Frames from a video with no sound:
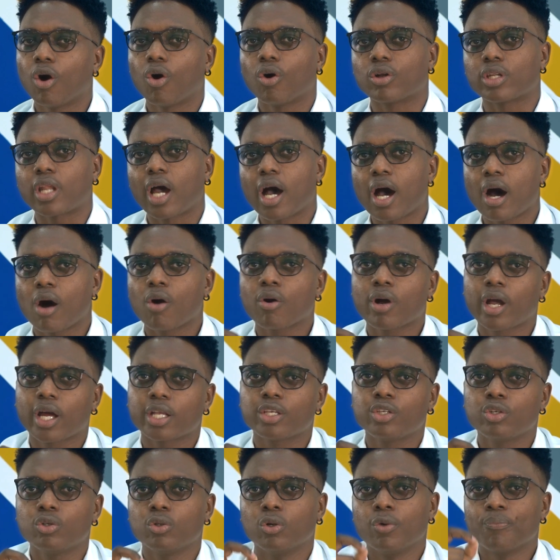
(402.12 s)
on how
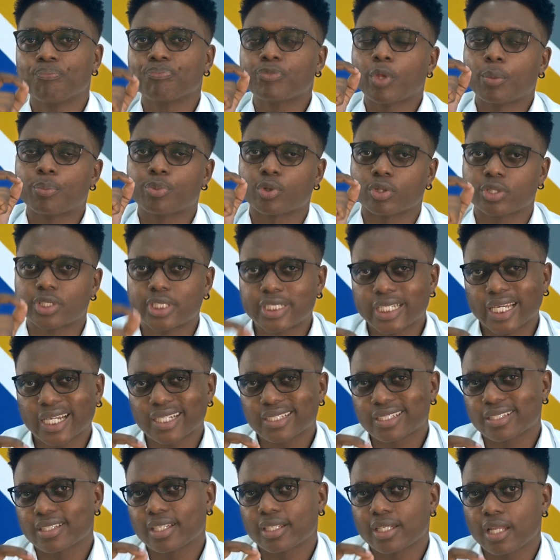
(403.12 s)
can you
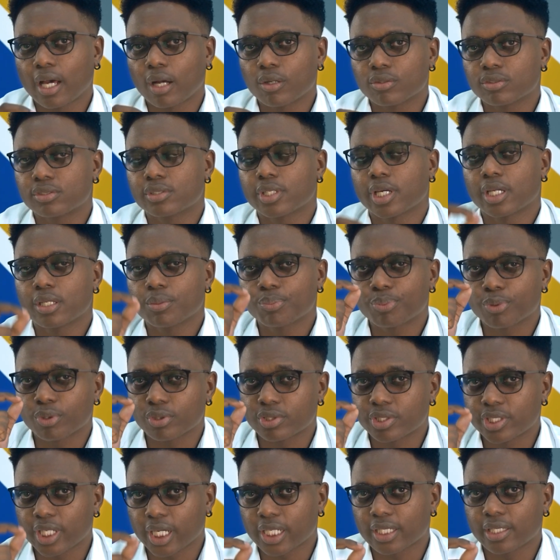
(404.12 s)
protect the downside,
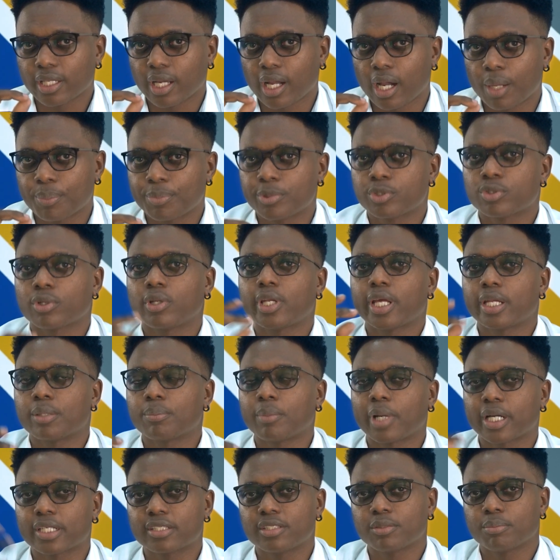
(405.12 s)
protect the capital, and
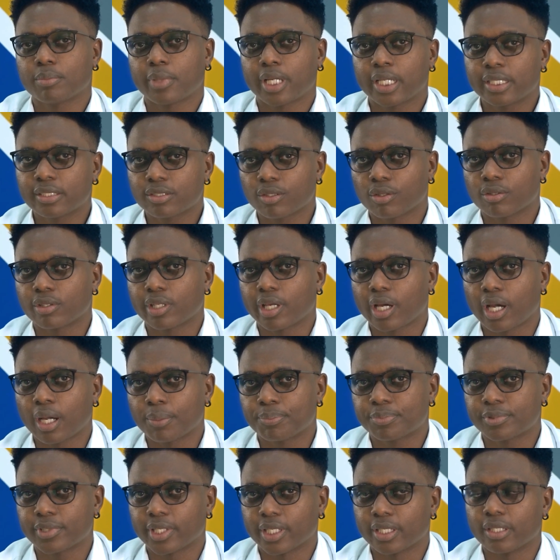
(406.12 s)
maximize on the
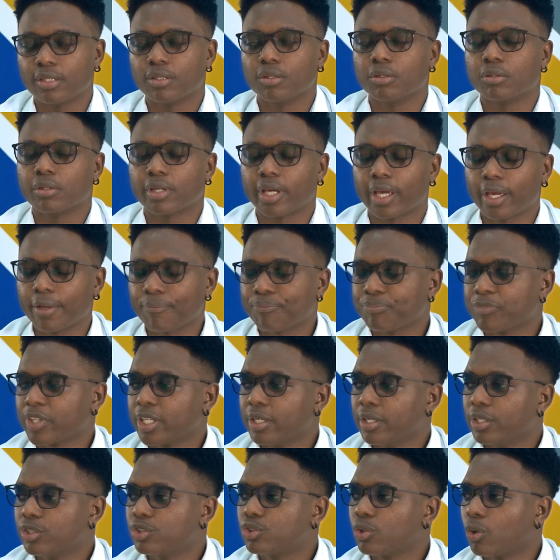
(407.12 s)
upside. Okay,
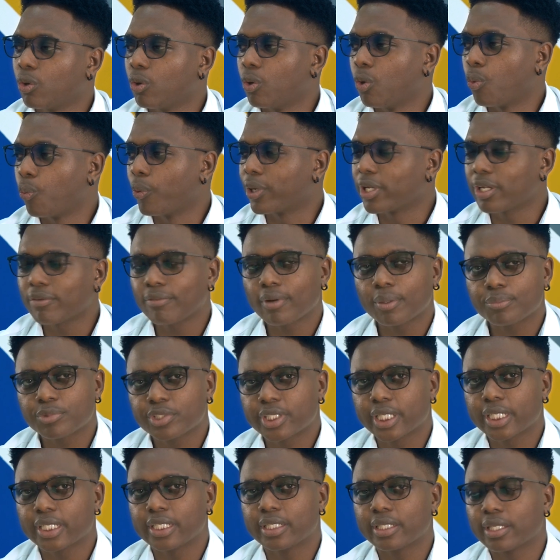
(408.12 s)
so whenever I'm
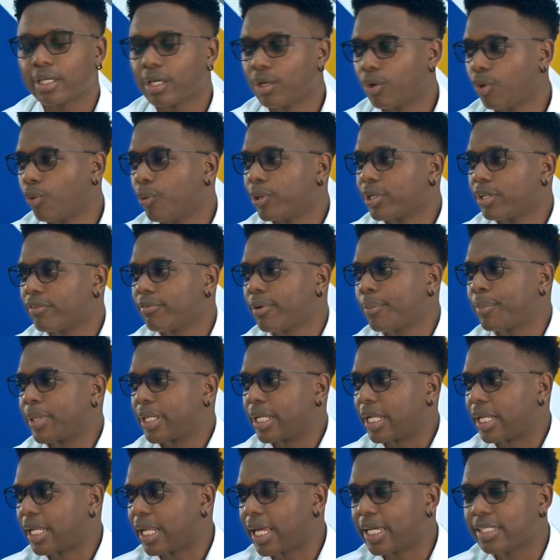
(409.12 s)
trading or whenever I'm
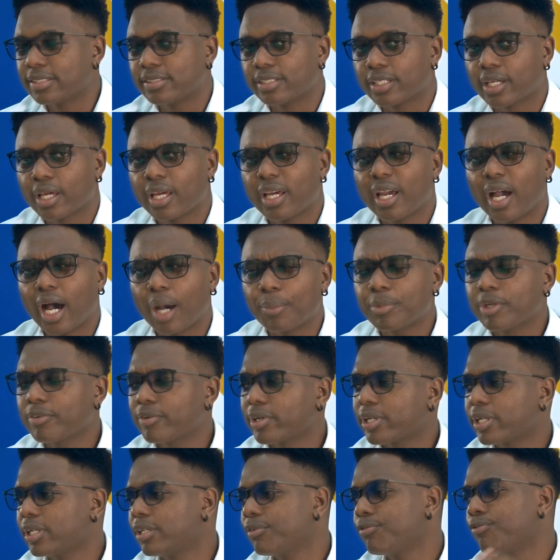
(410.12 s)
analyzing, I'm
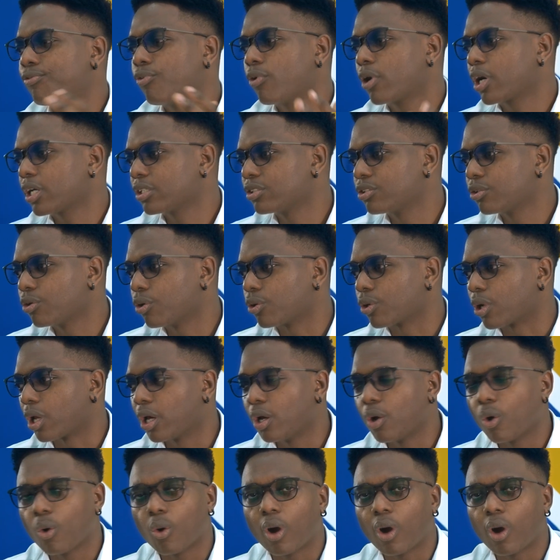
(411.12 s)
never really focusing on,